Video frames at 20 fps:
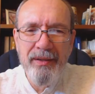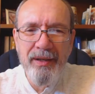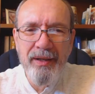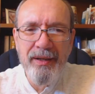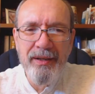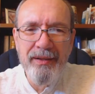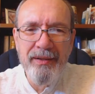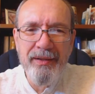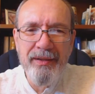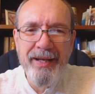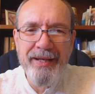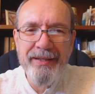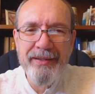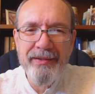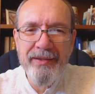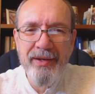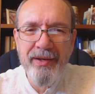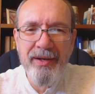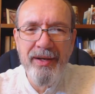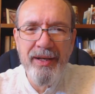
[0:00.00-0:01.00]

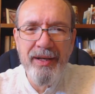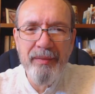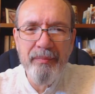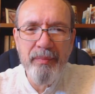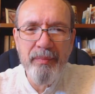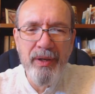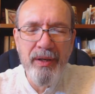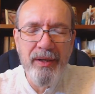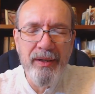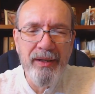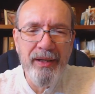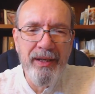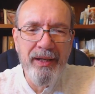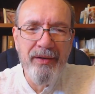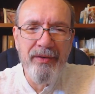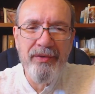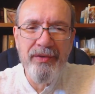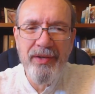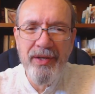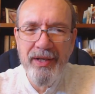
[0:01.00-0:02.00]
nighttime
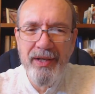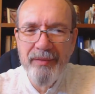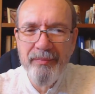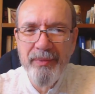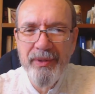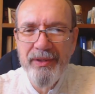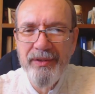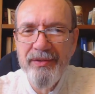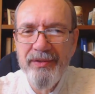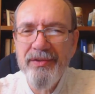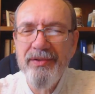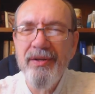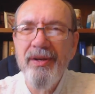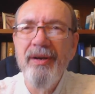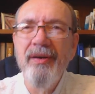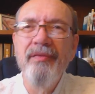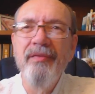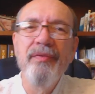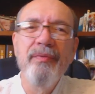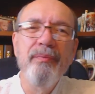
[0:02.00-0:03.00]
entertainment and
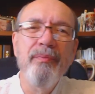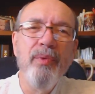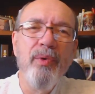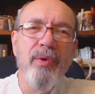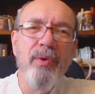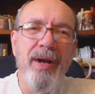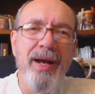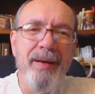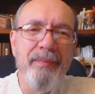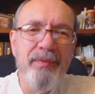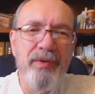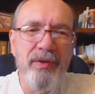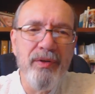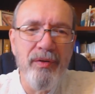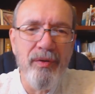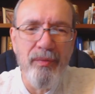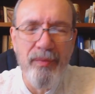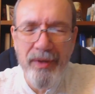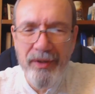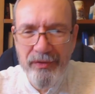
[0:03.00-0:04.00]
stuff, more apt to
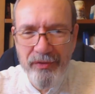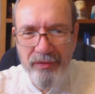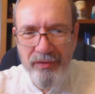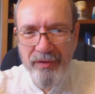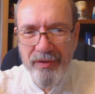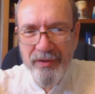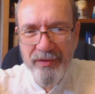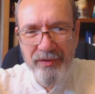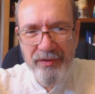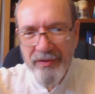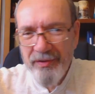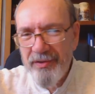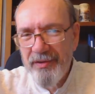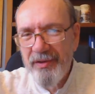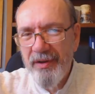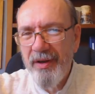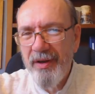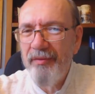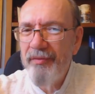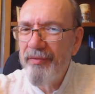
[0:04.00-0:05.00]
go to restaurants and
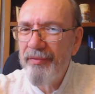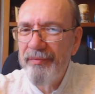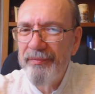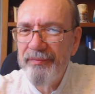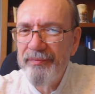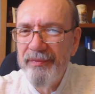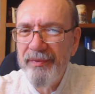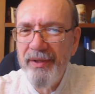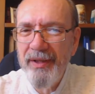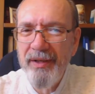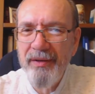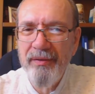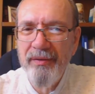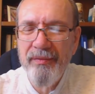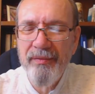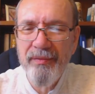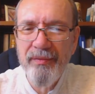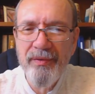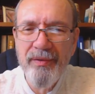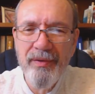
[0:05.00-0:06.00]
stuff
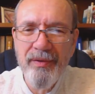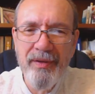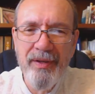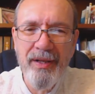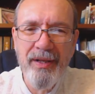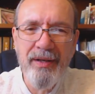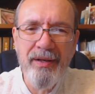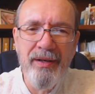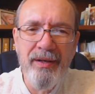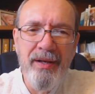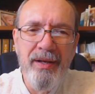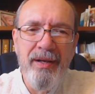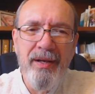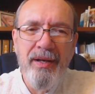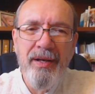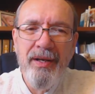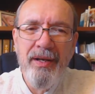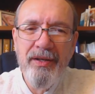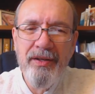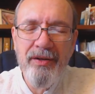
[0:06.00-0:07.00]
than
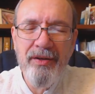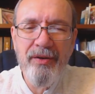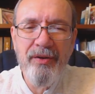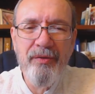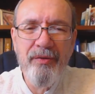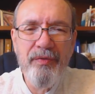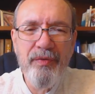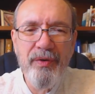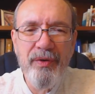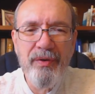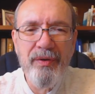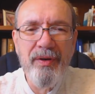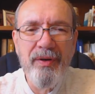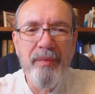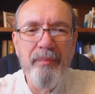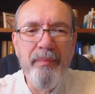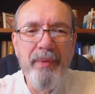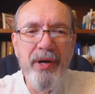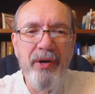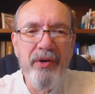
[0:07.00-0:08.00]
you know, if
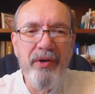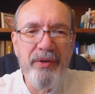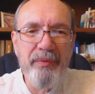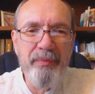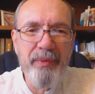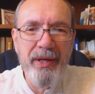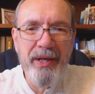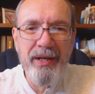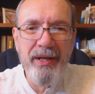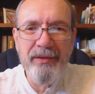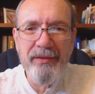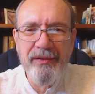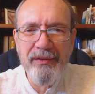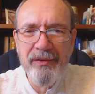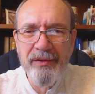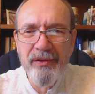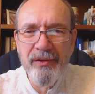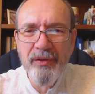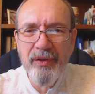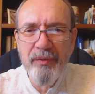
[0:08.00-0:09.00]
you're a married man,
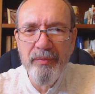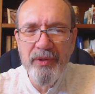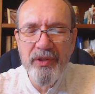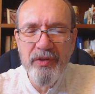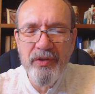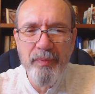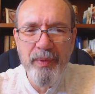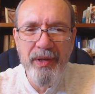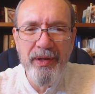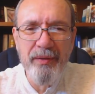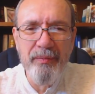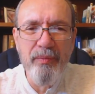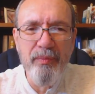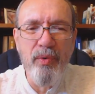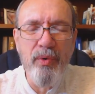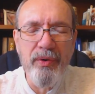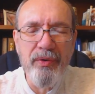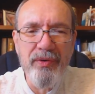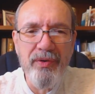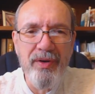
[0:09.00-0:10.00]
you're going to be spending
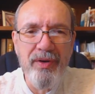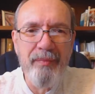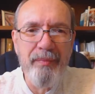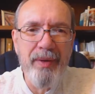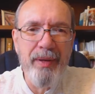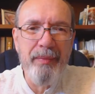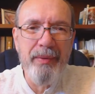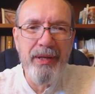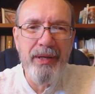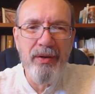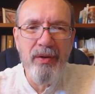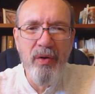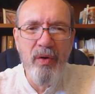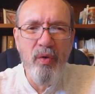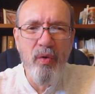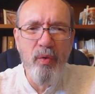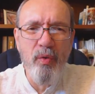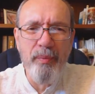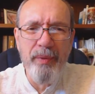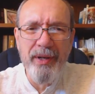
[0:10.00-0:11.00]
more time maybe at
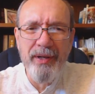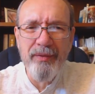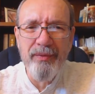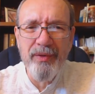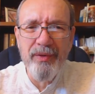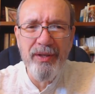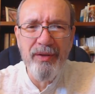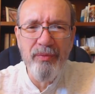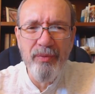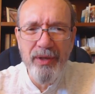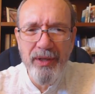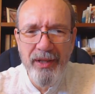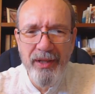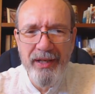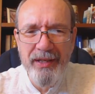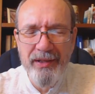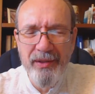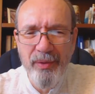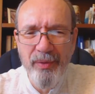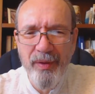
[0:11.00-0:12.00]
home and can
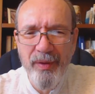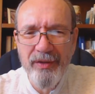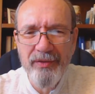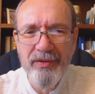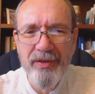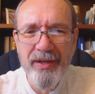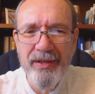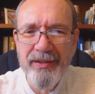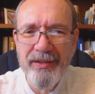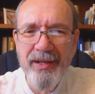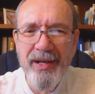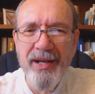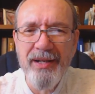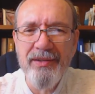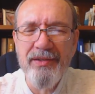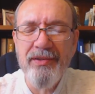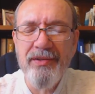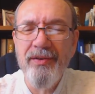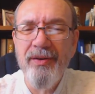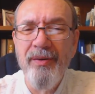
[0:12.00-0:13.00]
relate to things like
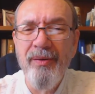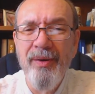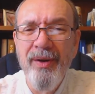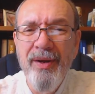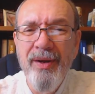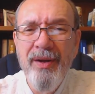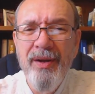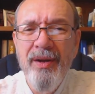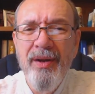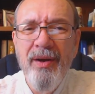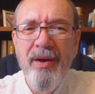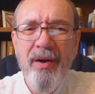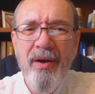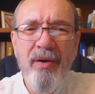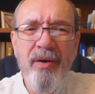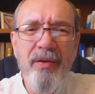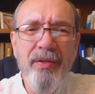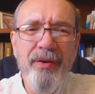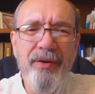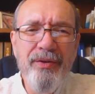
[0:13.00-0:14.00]
that. So
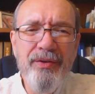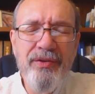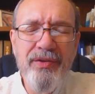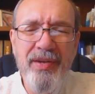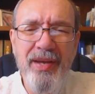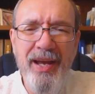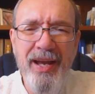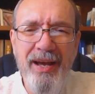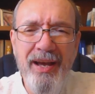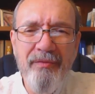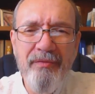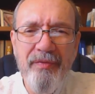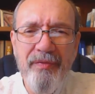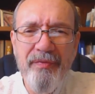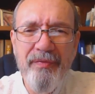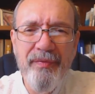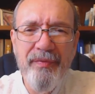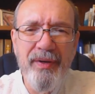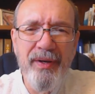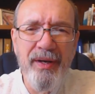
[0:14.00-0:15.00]
all those
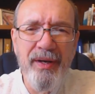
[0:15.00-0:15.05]
have